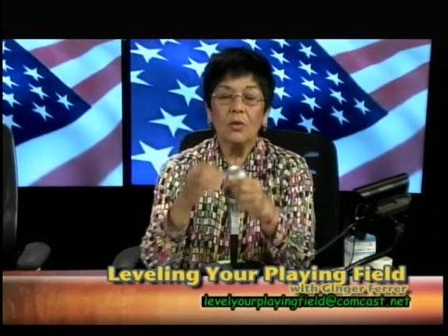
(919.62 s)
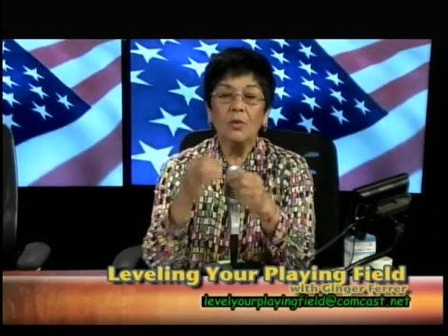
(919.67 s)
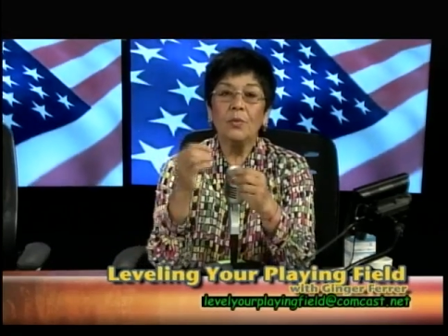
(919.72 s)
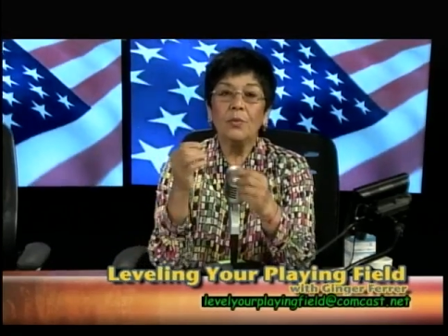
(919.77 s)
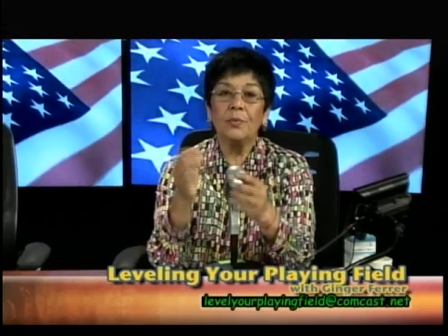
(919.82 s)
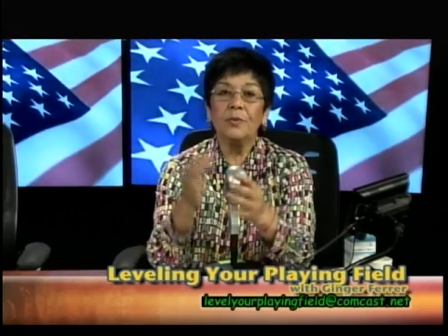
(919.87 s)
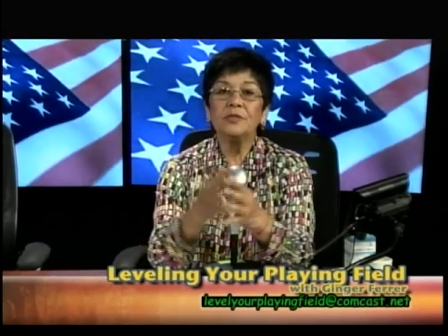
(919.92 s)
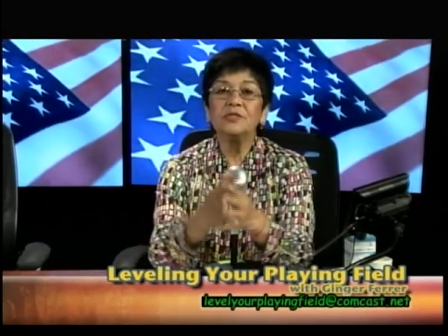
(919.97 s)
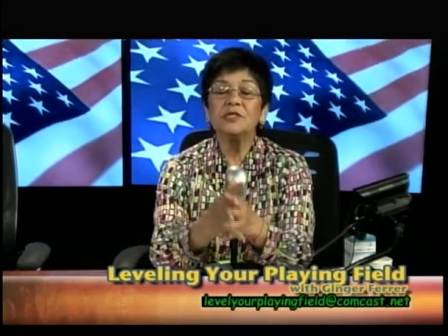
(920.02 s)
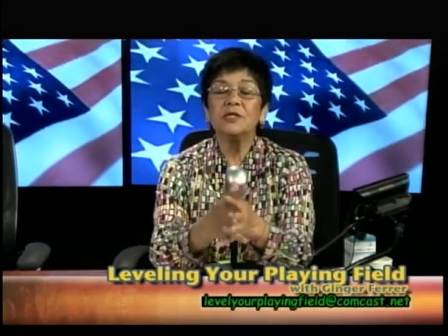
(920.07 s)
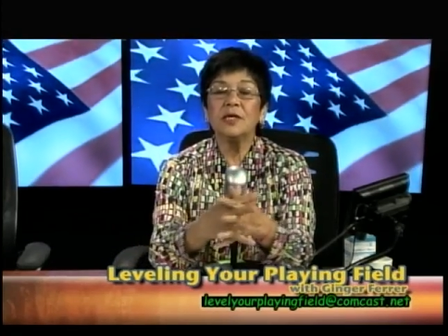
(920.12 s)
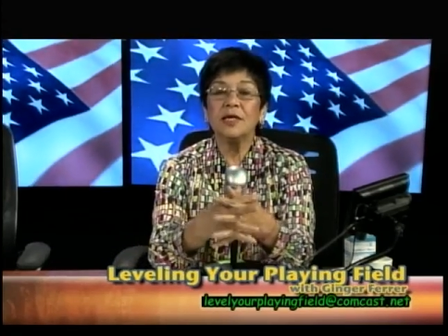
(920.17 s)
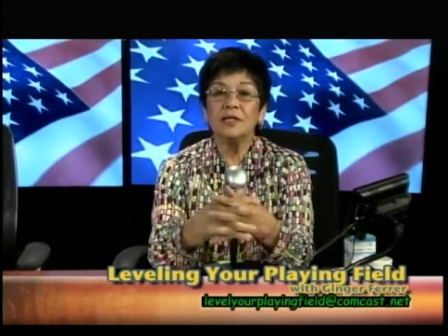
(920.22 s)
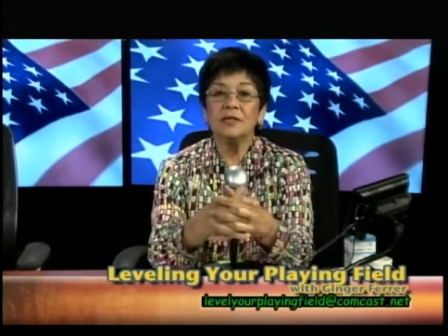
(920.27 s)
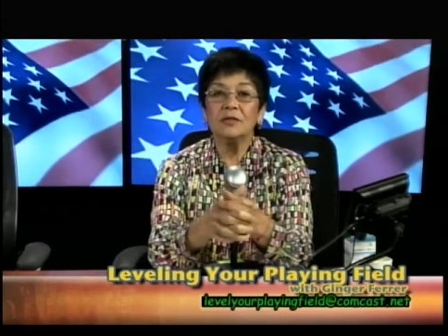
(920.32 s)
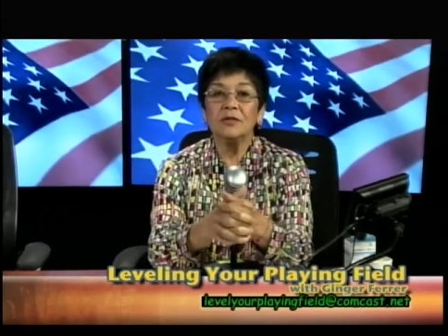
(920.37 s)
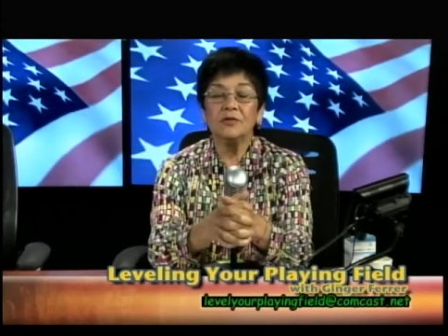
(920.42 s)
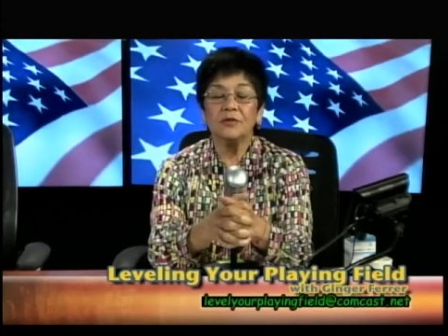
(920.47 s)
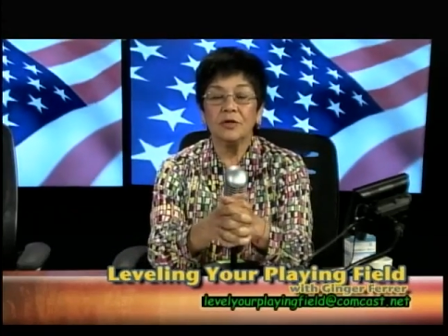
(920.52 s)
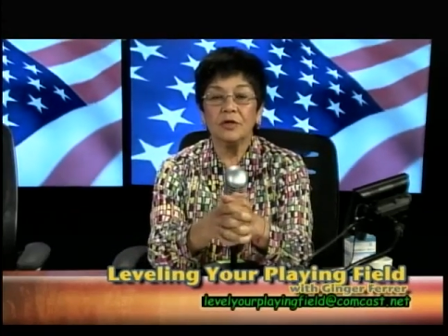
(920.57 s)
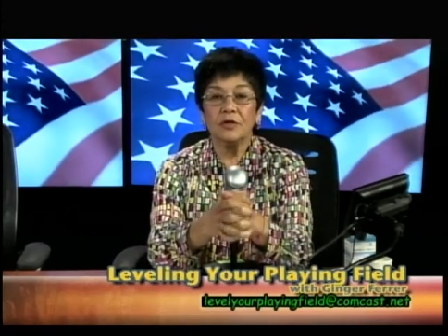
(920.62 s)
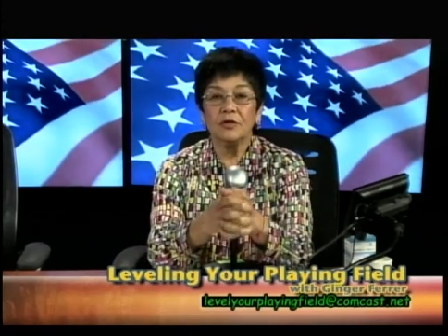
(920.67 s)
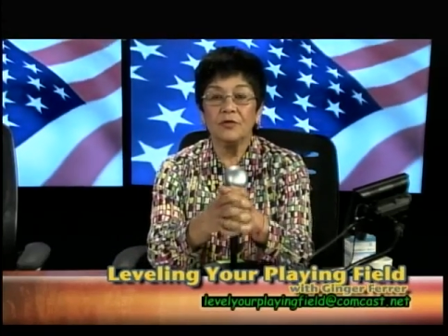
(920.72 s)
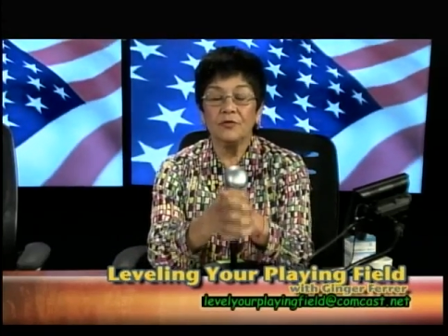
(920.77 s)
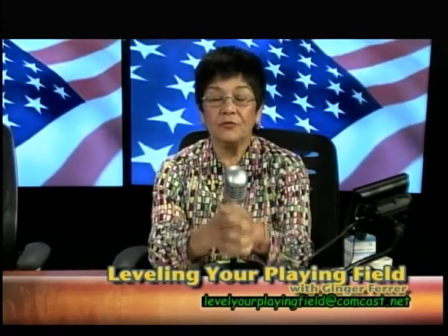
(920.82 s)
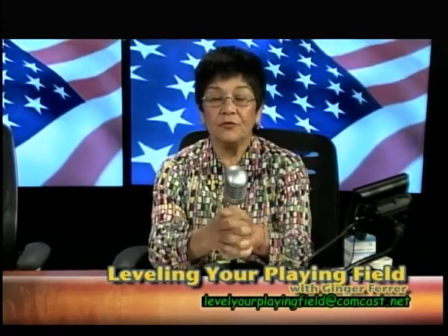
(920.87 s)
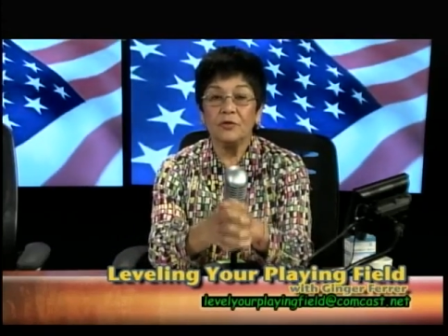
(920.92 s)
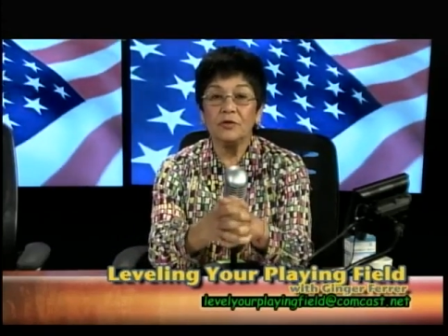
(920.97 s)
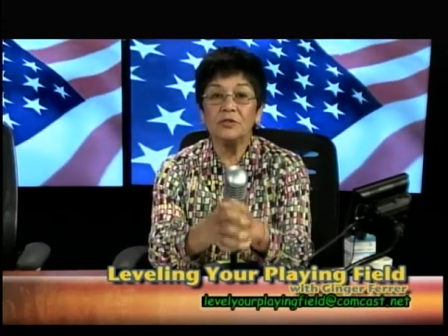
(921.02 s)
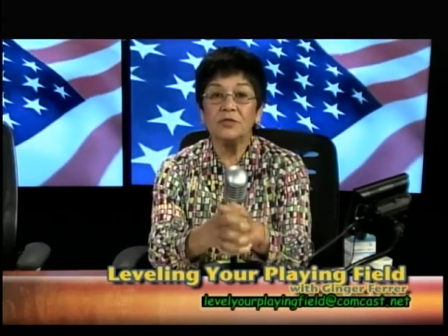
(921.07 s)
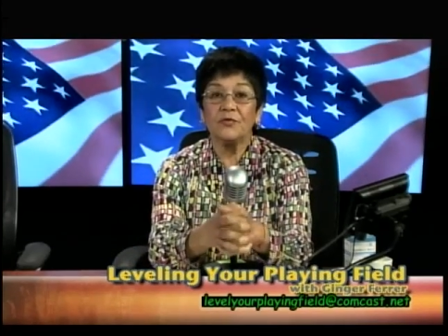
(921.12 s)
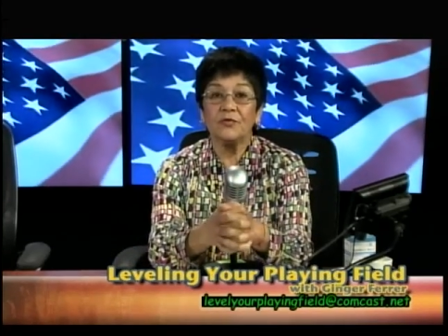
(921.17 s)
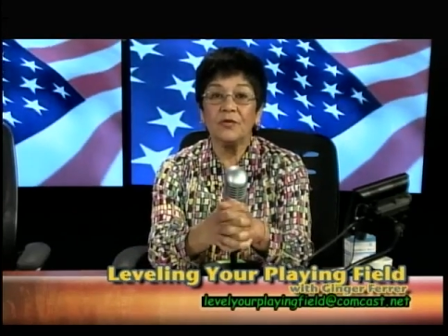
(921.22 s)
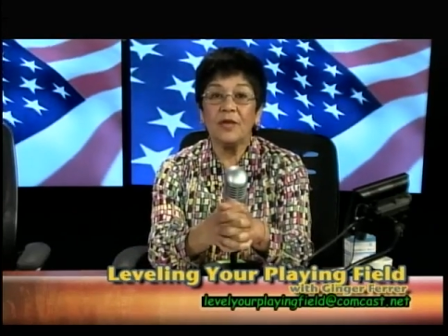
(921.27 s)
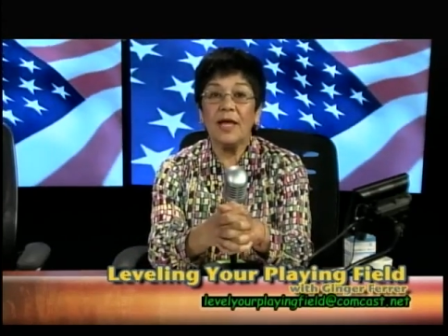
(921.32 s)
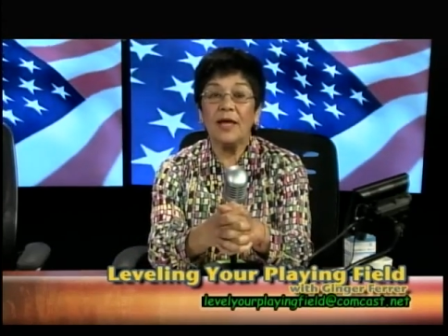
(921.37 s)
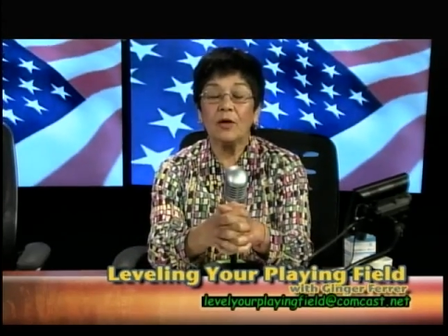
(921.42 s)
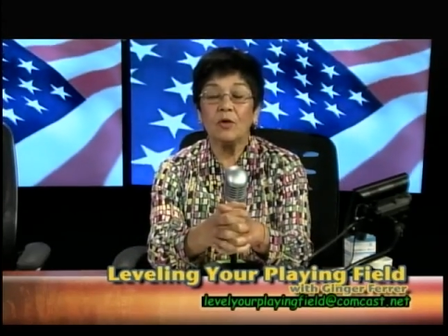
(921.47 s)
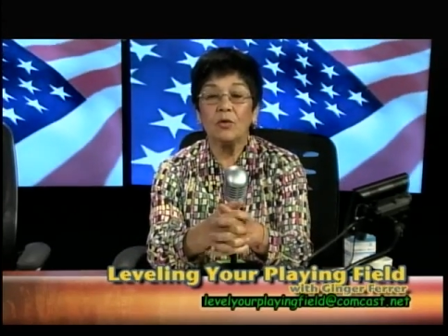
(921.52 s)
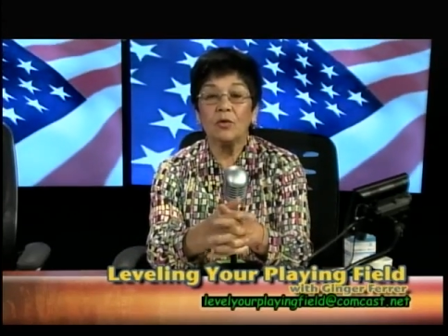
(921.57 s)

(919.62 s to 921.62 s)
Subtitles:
put together the first flag